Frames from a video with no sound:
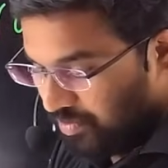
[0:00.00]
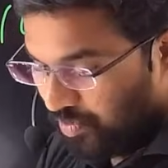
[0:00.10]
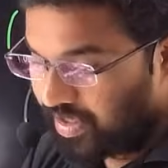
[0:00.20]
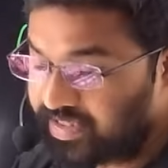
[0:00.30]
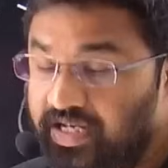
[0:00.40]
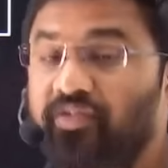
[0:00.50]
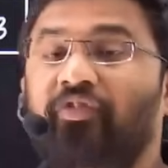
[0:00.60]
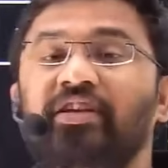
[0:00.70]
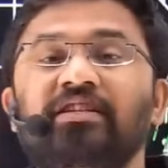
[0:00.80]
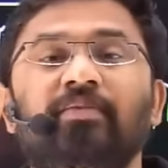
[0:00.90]
What is
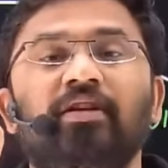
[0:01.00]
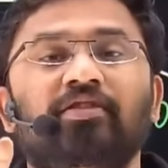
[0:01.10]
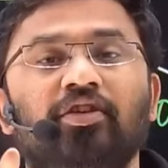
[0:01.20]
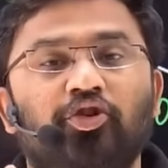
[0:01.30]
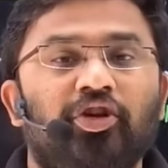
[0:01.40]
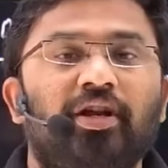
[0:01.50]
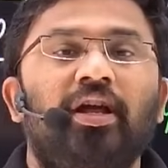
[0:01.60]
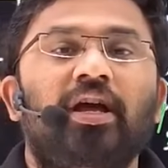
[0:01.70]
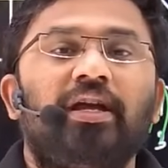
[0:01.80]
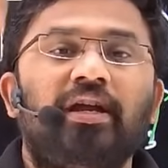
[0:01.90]
infeasible solution?
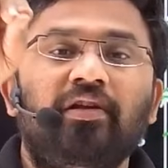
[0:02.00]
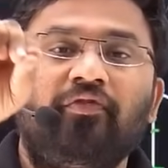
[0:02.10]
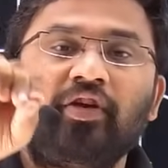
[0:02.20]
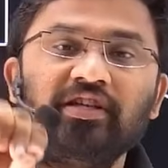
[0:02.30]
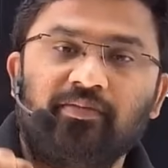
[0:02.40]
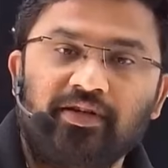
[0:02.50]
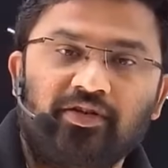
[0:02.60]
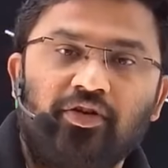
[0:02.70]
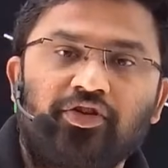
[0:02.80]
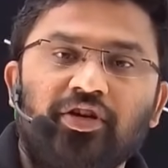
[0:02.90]
Infeasible
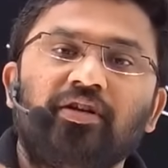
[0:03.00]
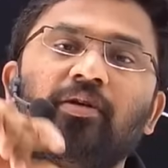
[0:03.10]
solution,